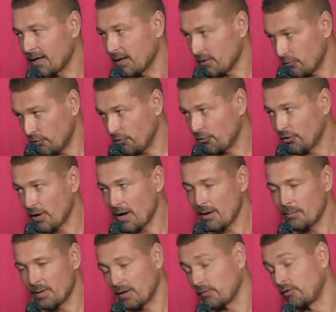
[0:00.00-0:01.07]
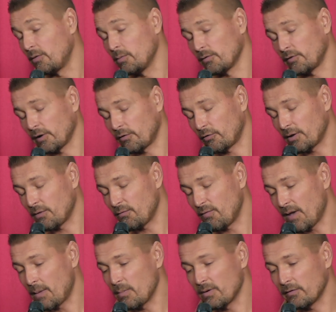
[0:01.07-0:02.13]
Jan Žižka because he was actually
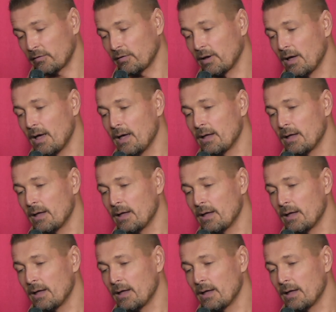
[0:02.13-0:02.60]
famous